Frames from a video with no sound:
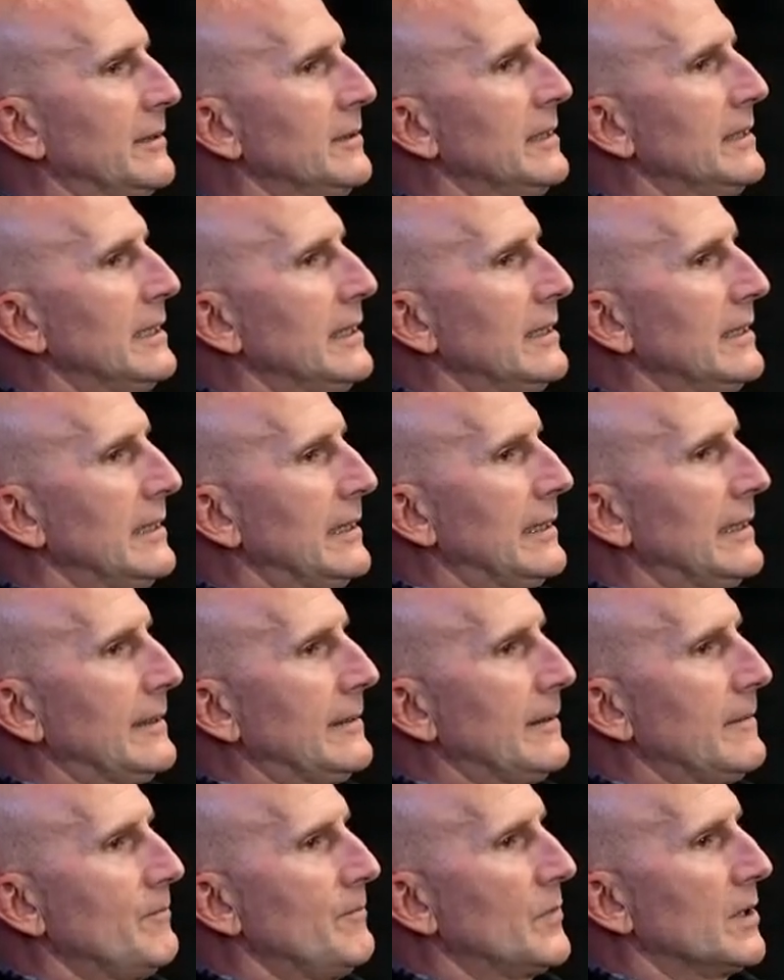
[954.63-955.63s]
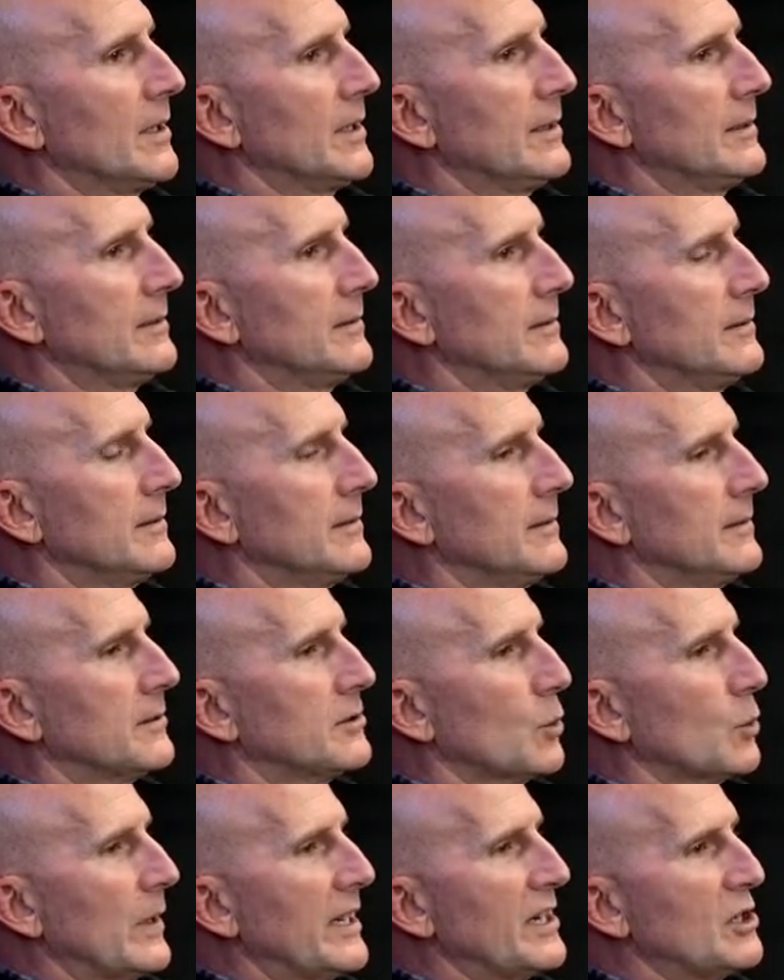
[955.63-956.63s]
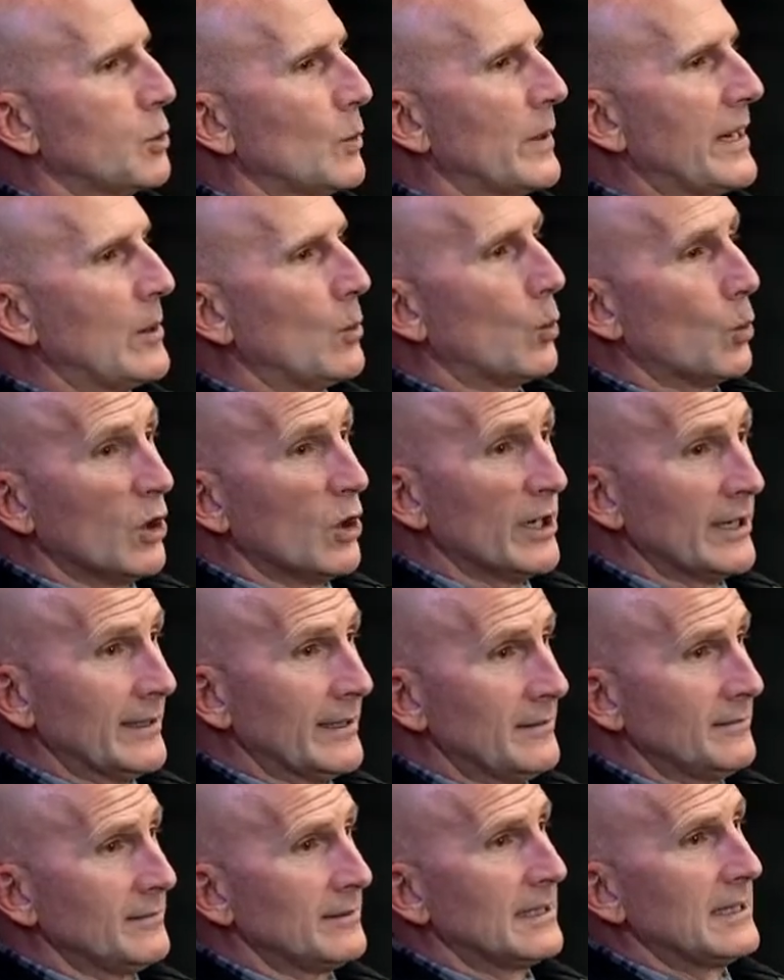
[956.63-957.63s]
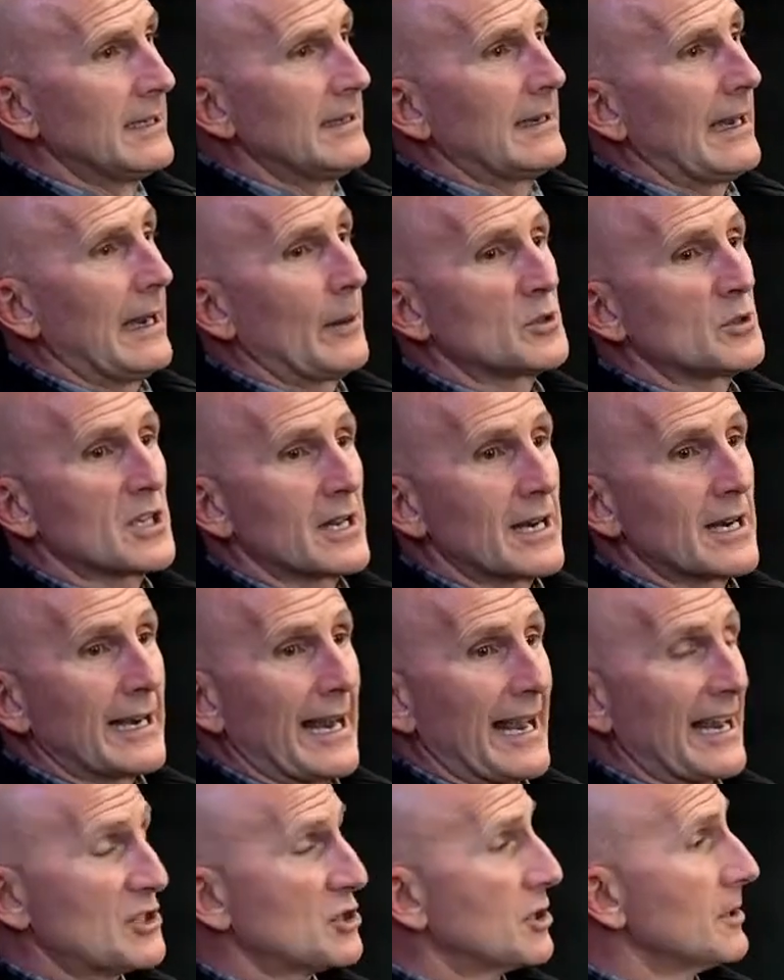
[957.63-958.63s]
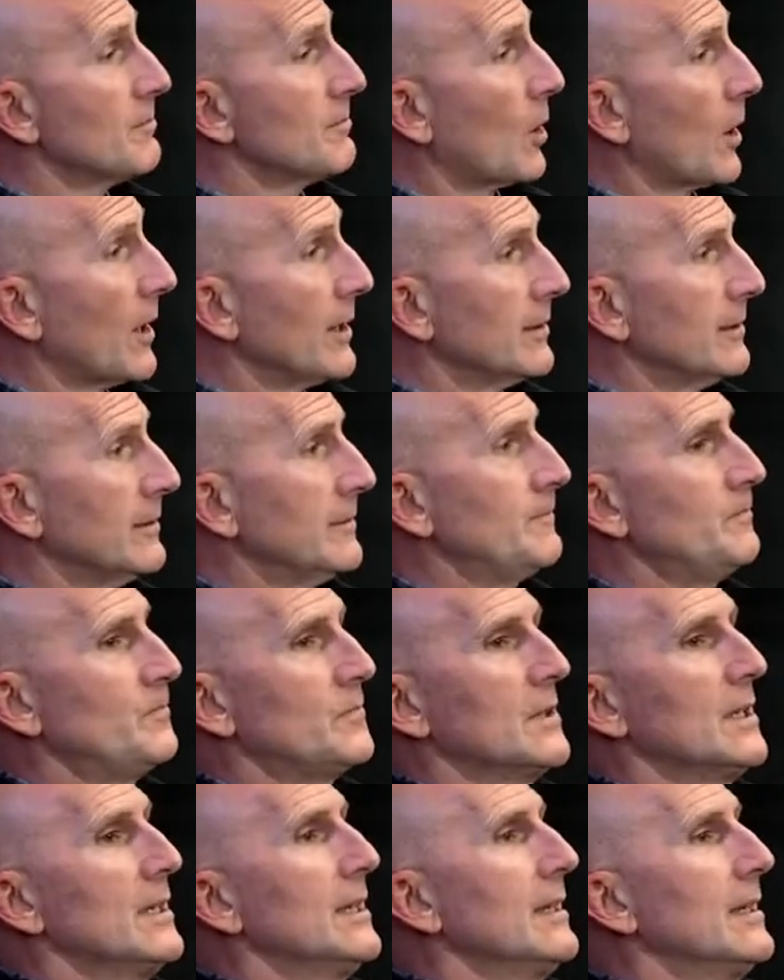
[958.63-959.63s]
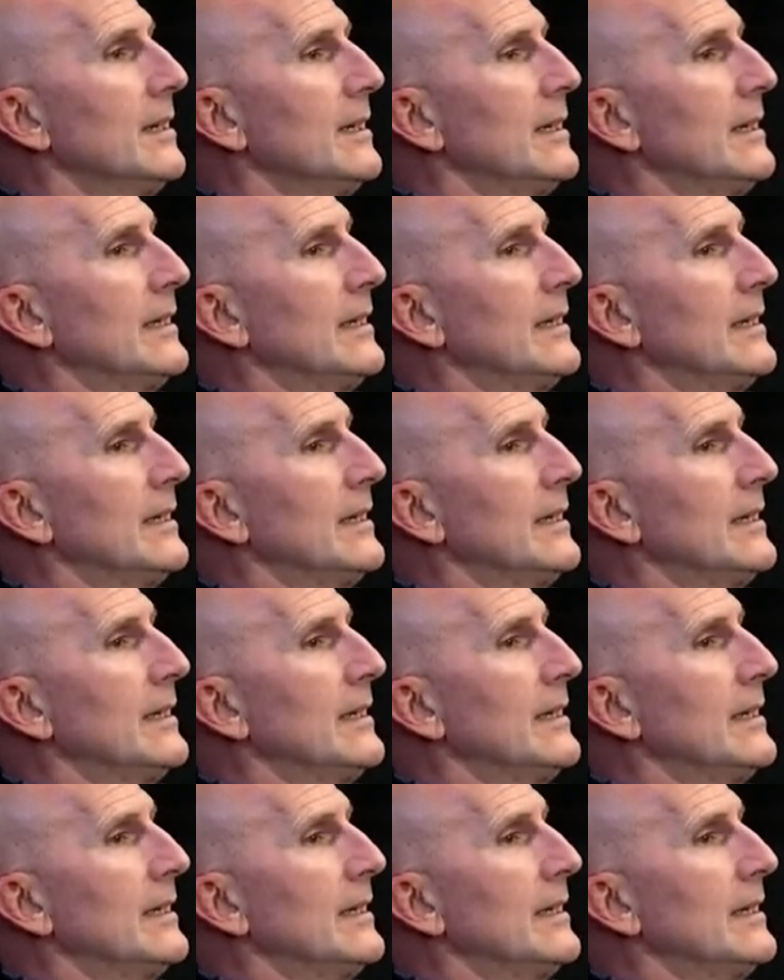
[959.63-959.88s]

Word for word: 2021, I was in an Aston Martin. Uh,